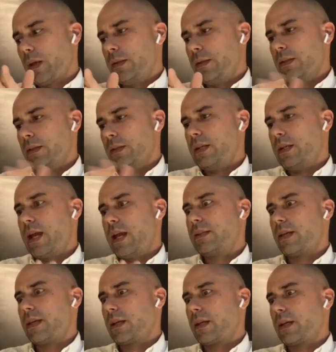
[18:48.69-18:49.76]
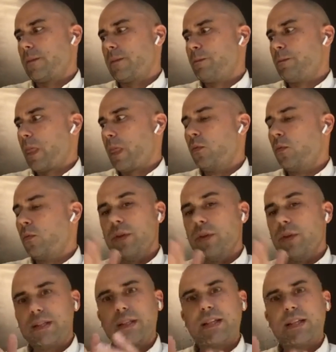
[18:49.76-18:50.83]
delineates like a really
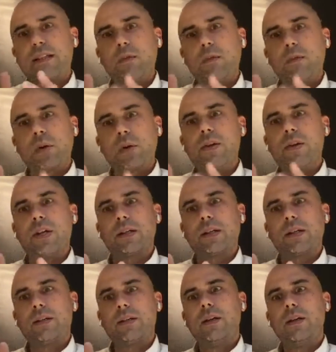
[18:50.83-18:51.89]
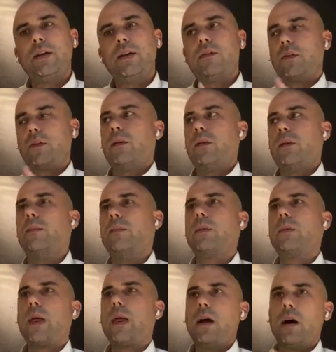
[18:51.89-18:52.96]
successful project from
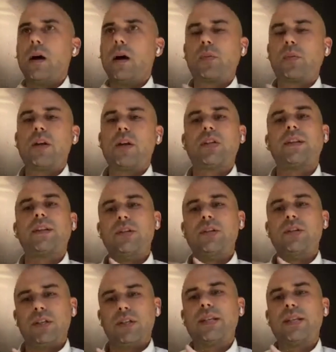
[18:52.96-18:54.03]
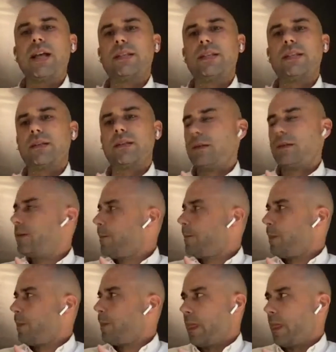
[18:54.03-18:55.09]
a project that just has
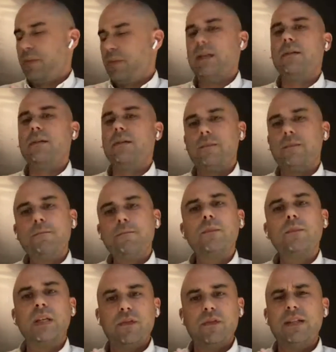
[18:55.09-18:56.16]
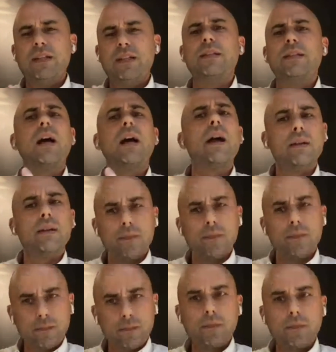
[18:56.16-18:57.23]
been given design,
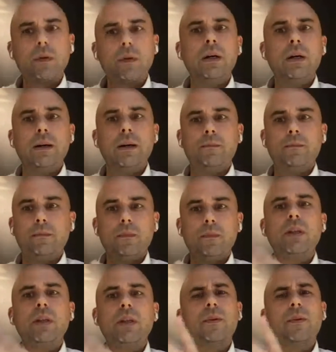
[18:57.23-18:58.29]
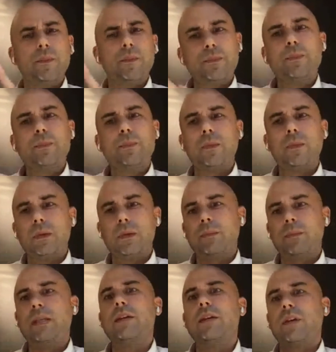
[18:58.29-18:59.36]
you know,
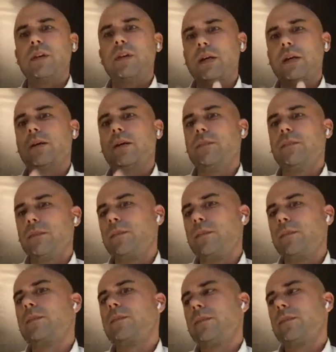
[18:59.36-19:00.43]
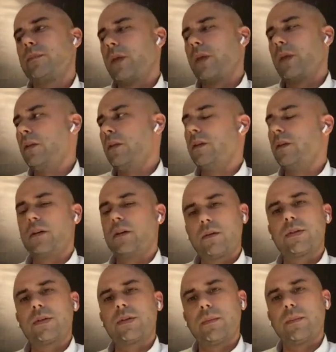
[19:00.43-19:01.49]
been given a look
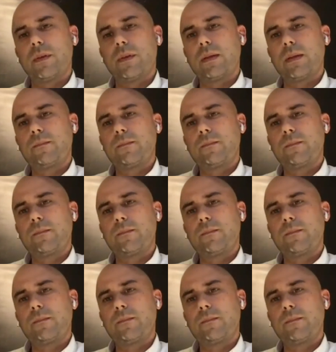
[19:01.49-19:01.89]
or something.